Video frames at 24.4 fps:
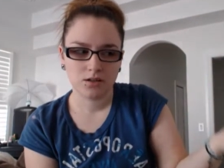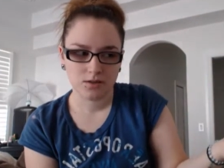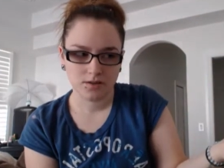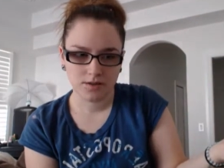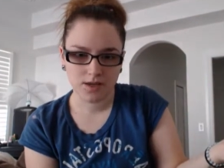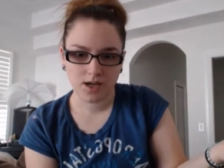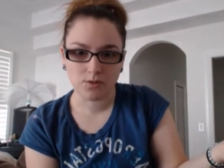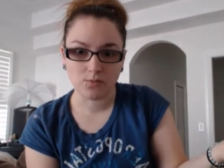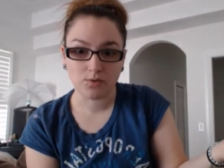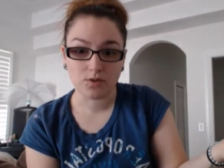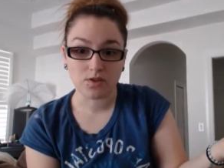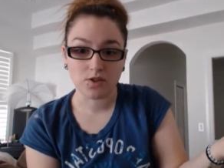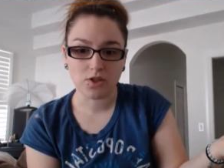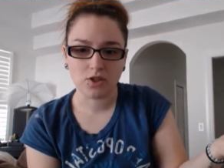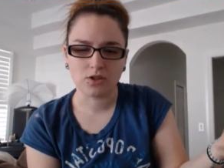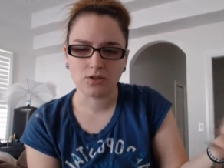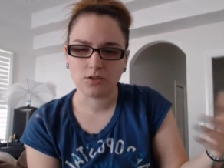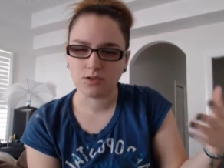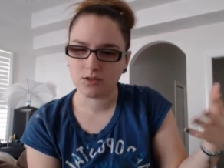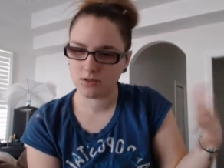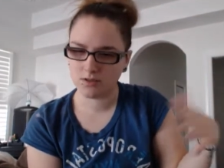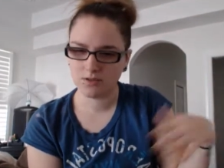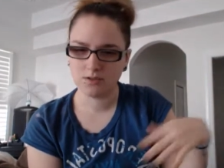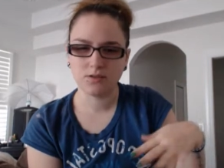that was
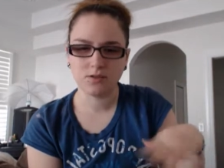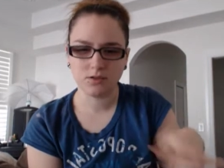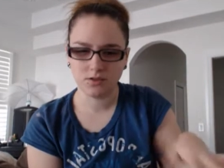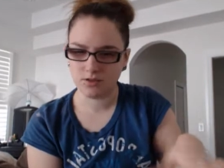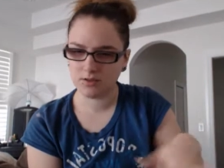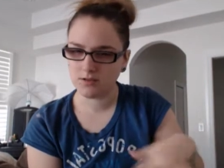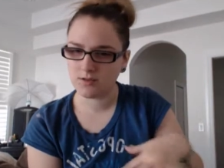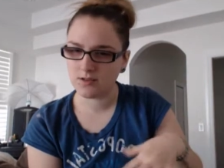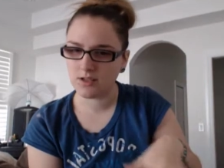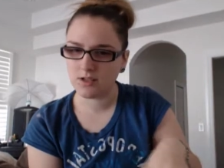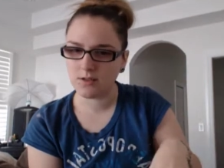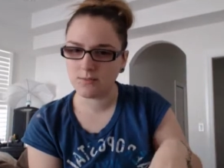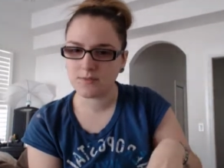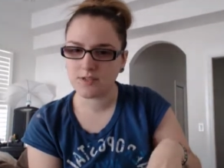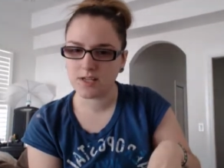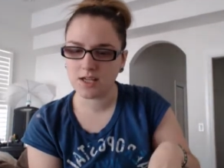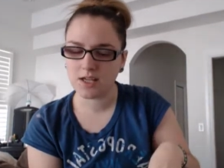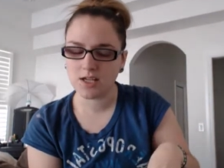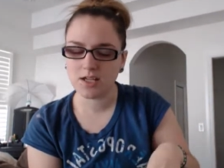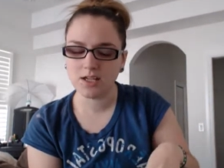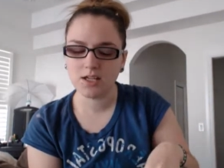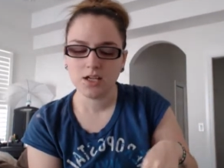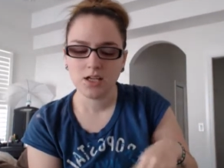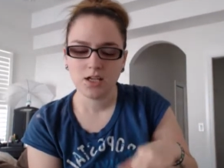hers. Do you see what I'm
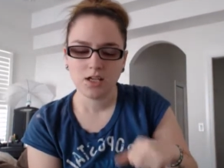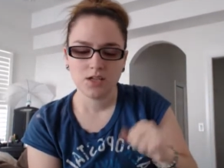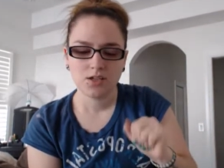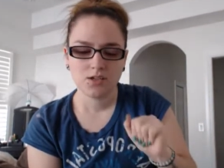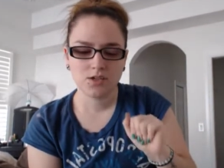saying?